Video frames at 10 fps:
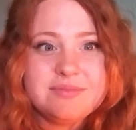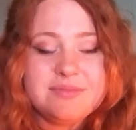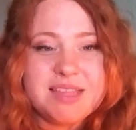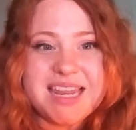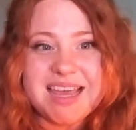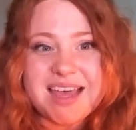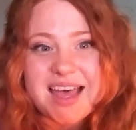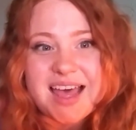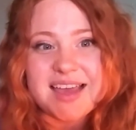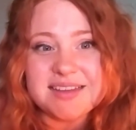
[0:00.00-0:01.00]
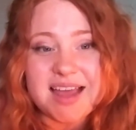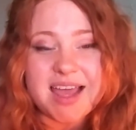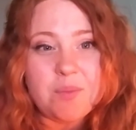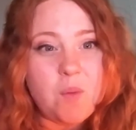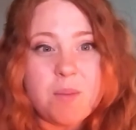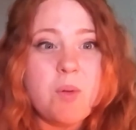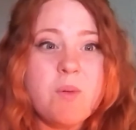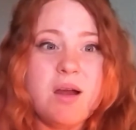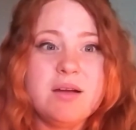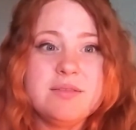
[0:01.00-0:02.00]
And I want
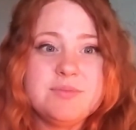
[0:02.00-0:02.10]
more.